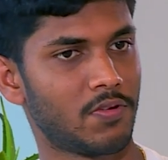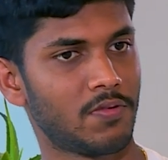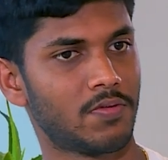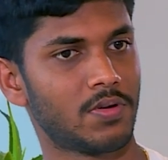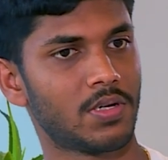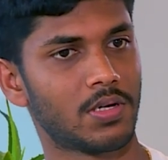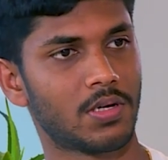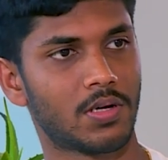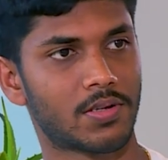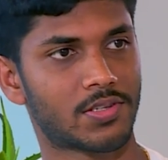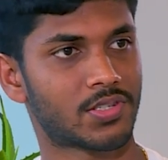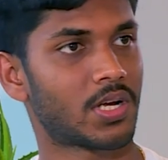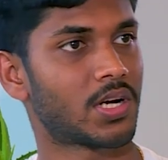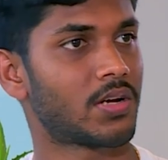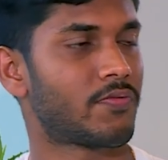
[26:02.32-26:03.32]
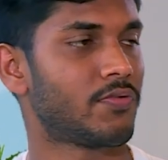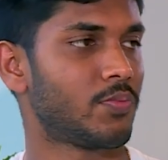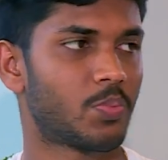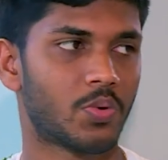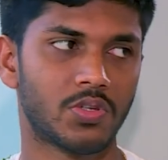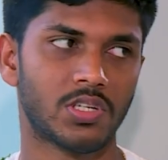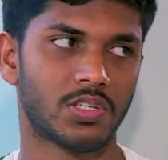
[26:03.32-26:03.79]
We were started a
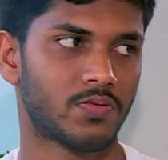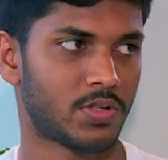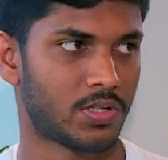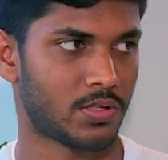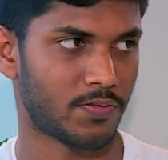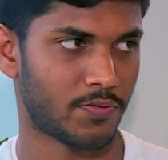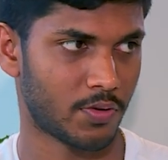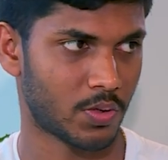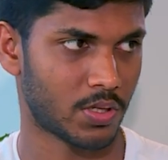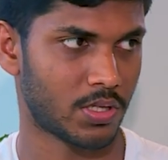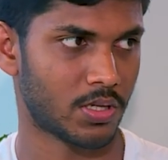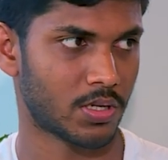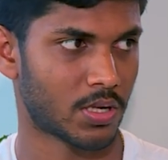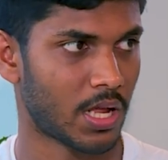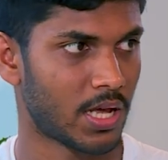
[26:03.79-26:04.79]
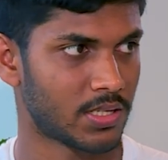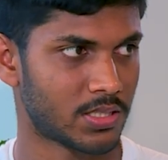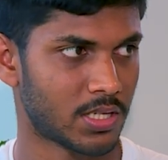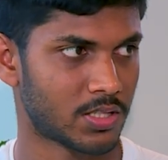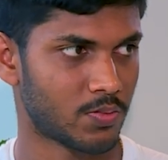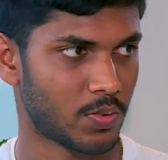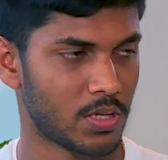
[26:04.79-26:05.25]
few projects with a few other
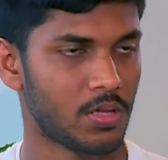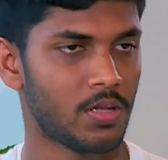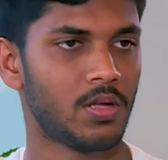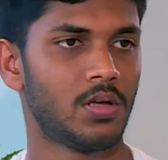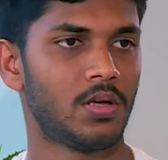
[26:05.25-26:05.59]
clients as well,